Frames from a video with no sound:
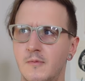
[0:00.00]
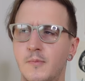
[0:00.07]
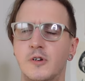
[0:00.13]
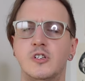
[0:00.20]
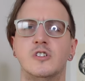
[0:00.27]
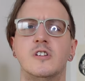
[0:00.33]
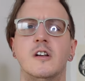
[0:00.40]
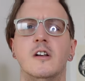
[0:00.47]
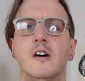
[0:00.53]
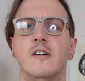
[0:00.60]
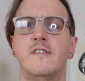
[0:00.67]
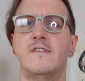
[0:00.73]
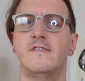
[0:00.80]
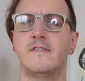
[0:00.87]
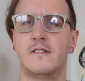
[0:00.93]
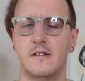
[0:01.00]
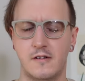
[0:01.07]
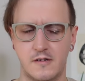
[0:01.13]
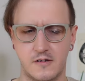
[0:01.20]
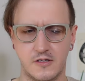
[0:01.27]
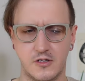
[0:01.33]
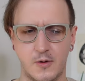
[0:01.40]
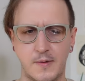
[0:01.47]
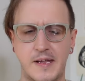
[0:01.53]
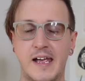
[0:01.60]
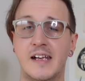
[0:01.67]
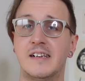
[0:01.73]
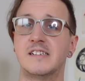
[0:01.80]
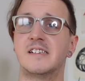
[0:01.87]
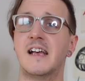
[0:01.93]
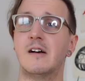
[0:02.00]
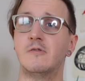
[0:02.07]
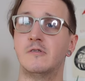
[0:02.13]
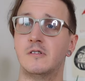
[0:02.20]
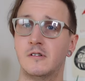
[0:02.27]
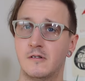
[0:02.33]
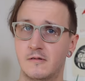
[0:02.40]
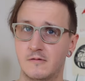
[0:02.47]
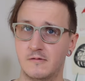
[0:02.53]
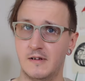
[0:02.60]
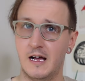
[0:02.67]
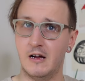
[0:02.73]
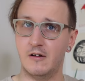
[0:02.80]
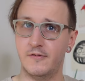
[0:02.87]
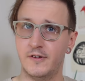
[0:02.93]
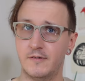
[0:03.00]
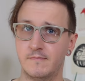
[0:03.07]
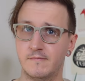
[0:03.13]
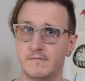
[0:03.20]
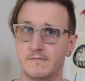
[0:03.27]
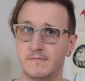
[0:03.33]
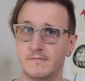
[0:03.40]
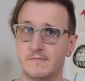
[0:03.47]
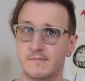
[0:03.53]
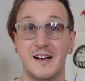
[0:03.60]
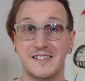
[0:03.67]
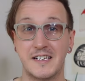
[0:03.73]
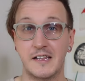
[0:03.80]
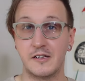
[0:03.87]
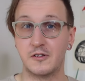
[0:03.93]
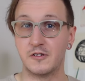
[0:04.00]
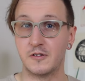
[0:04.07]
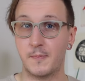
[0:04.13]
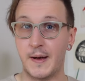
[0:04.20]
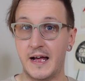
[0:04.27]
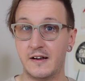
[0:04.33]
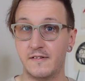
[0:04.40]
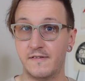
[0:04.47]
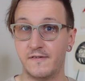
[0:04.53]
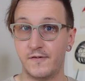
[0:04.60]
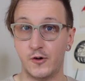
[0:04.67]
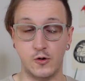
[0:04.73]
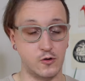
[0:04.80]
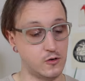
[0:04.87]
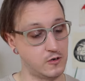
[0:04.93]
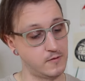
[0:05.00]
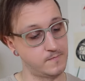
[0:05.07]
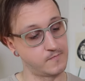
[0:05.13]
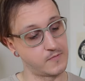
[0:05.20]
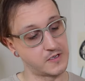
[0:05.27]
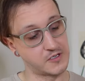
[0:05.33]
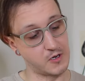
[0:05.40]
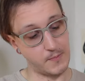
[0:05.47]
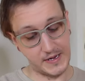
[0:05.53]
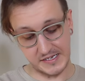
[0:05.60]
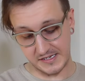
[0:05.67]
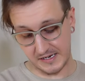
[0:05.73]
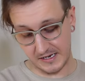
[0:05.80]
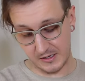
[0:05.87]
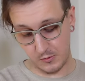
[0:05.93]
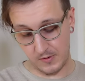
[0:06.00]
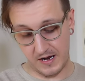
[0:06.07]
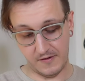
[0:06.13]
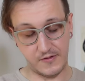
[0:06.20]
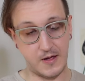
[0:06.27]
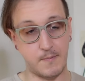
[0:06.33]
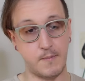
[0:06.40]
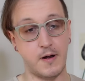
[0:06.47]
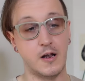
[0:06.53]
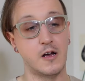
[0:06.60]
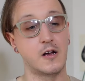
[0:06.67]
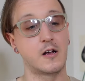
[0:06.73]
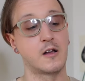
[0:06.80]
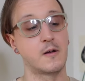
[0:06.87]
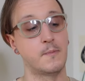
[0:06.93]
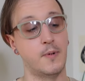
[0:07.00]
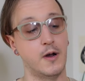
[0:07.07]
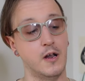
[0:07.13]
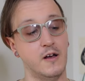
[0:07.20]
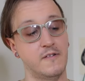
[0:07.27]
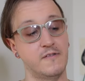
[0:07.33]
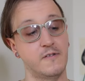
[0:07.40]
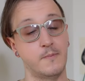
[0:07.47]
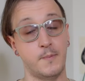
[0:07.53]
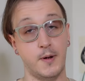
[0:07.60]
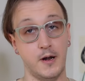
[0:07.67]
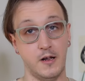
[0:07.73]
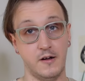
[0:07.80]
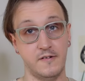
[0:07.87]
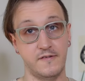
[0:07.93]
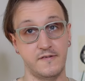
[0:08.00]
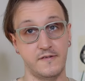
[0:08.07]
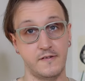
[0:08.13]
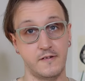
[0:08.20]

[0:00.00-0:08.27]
but just enough so I'm getting a sound. Now I said this was a pattern of four, so basically we have that pluck, pull off, pull off,